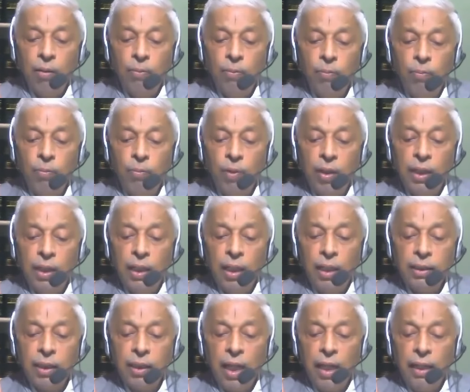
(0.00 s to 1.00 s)

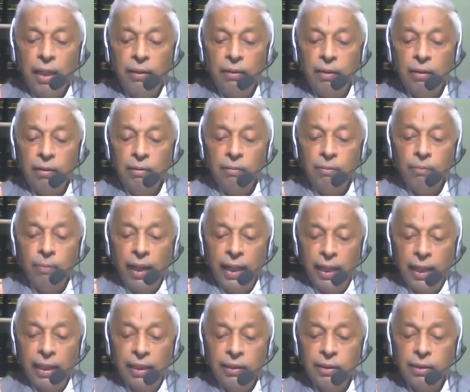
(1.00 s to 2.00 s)
Mariyatai
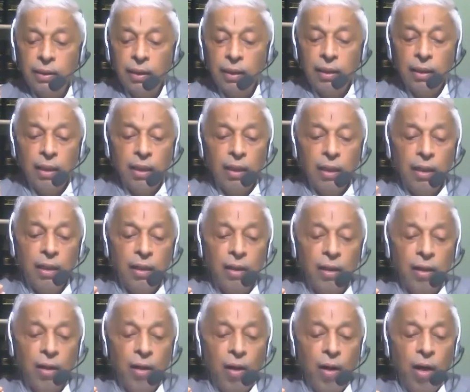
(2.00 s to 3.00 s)
marriage
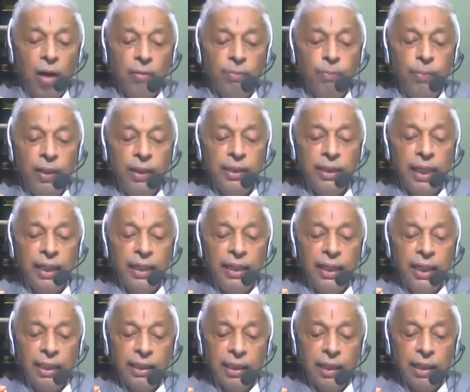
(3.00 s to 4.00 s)
or by
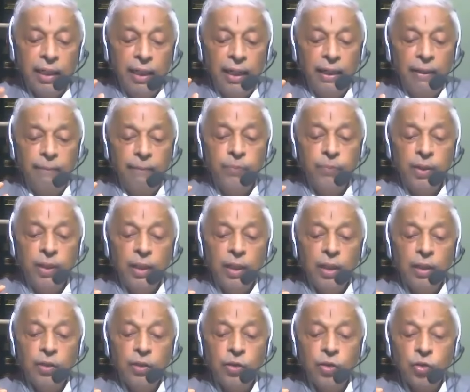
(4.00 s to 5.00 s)
any other name
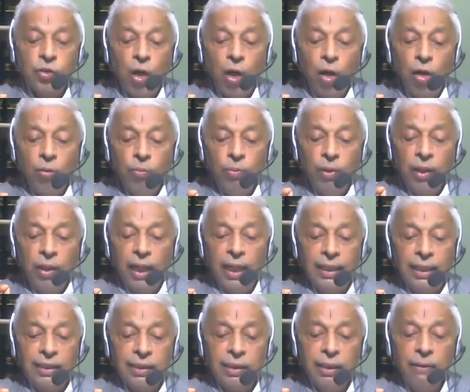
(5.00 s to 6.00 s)

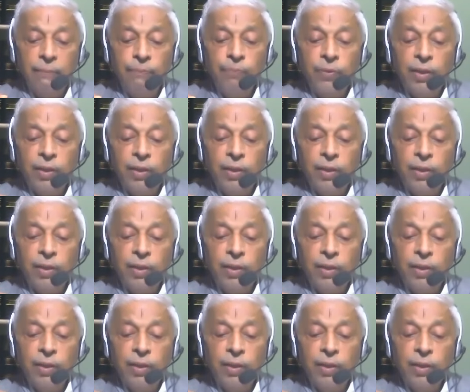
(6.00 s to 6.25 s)
solemnized